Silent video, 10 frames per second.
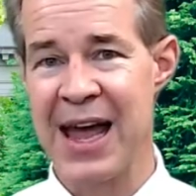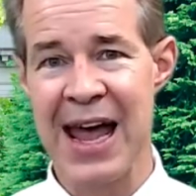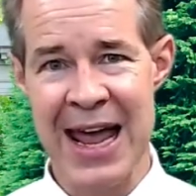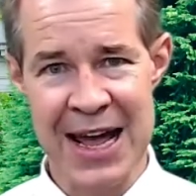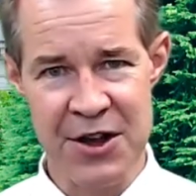
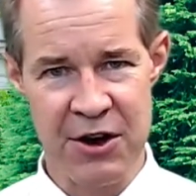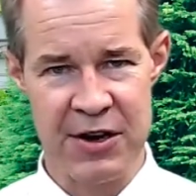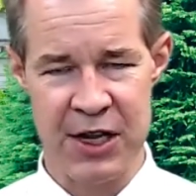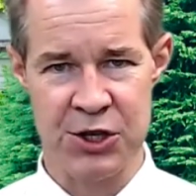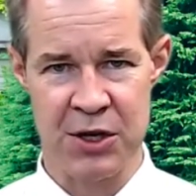and our
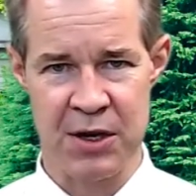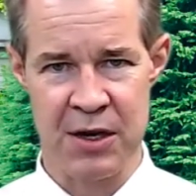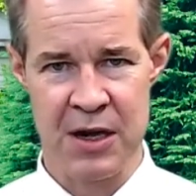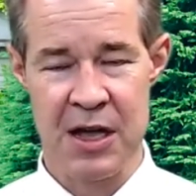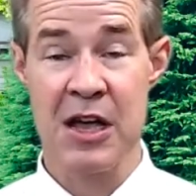nation,
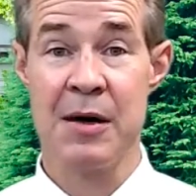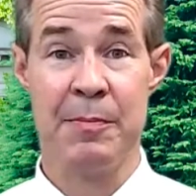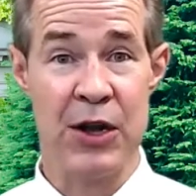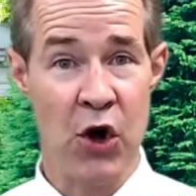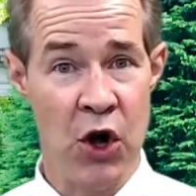
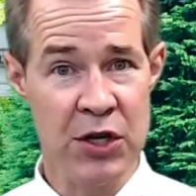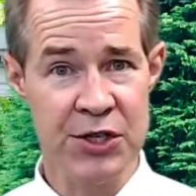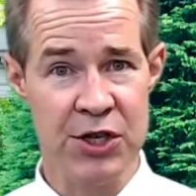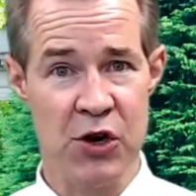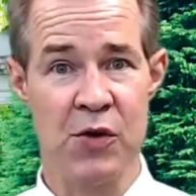but
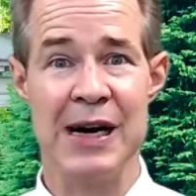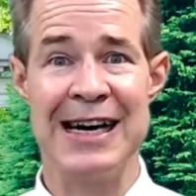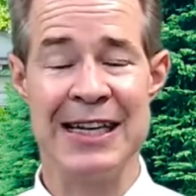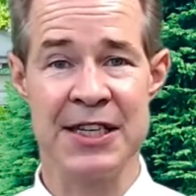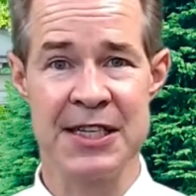also
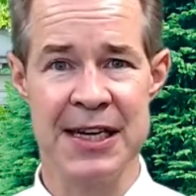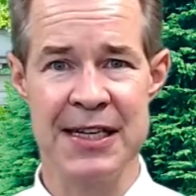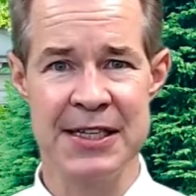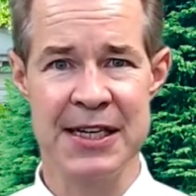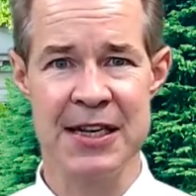a
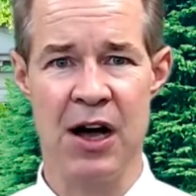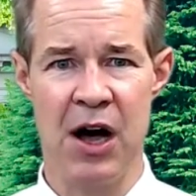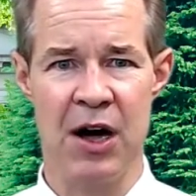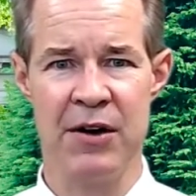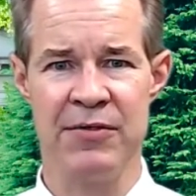citizen
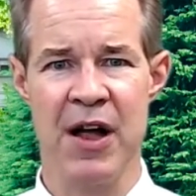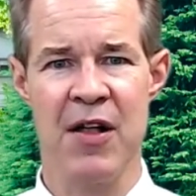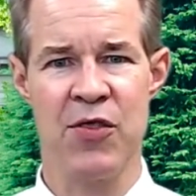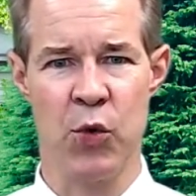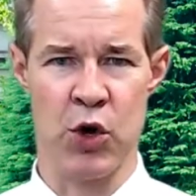of
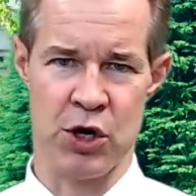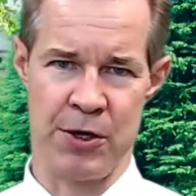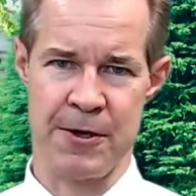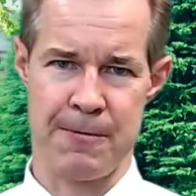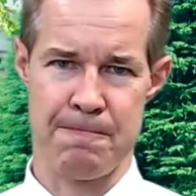the world.
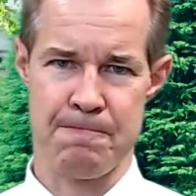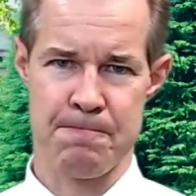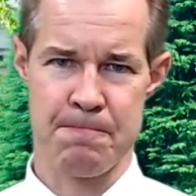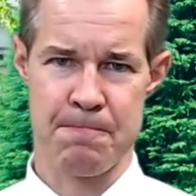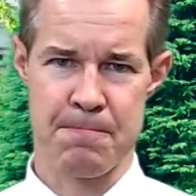
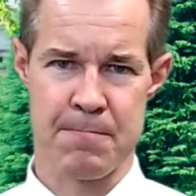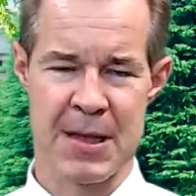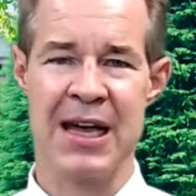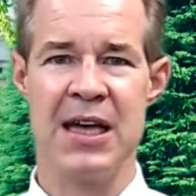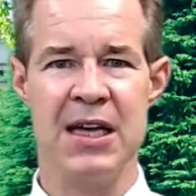
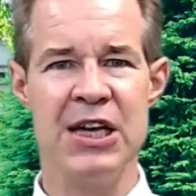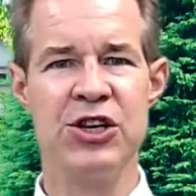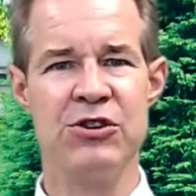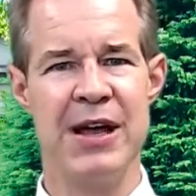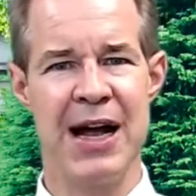
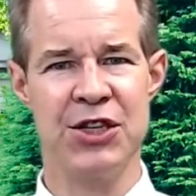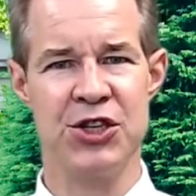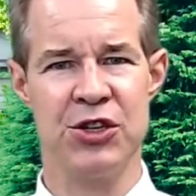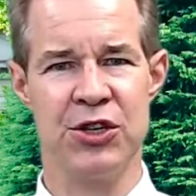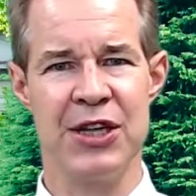
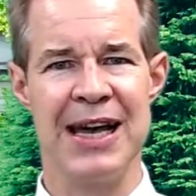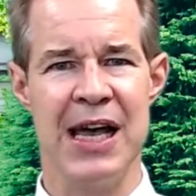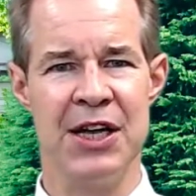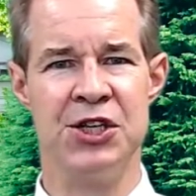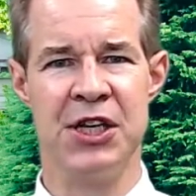International
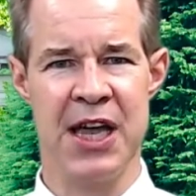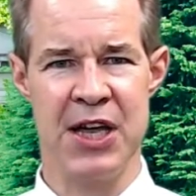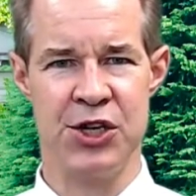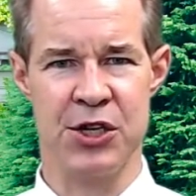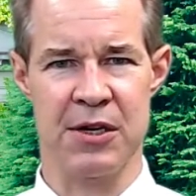
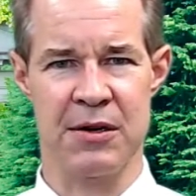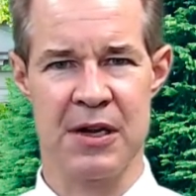education